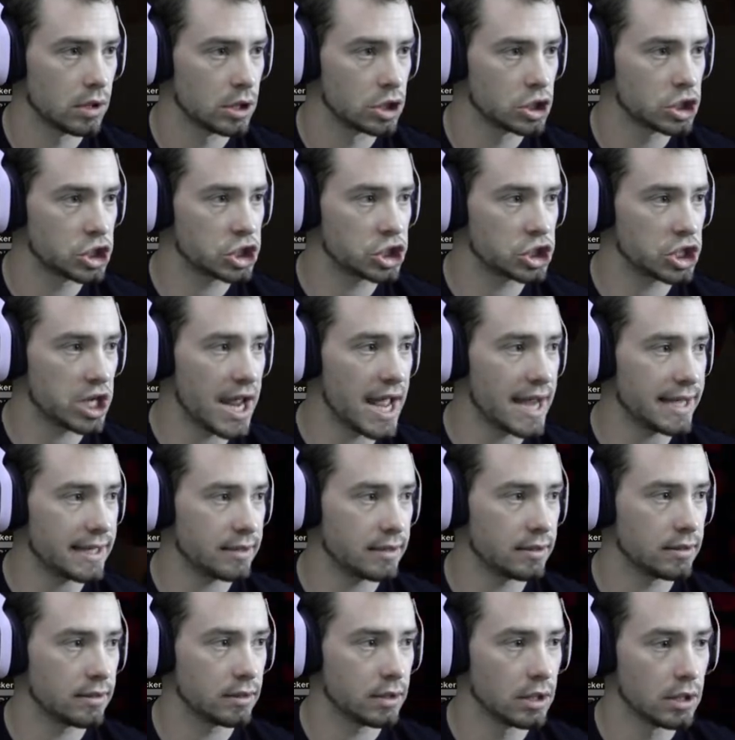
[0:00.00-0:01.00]
Shit!
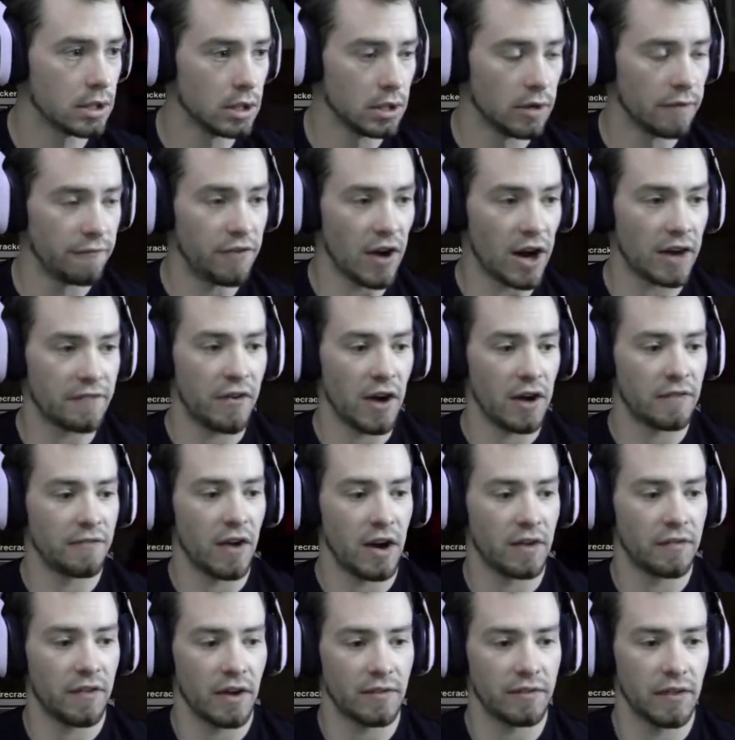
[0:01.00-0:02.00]
Fuck, fuck,
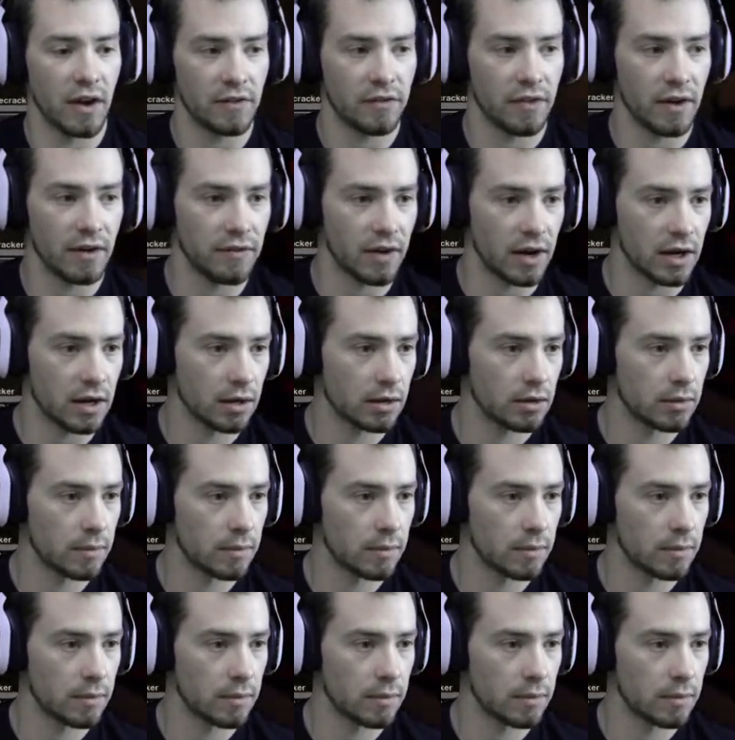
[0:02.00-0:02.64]
fuck, fuck, fuck, fuck, fuck.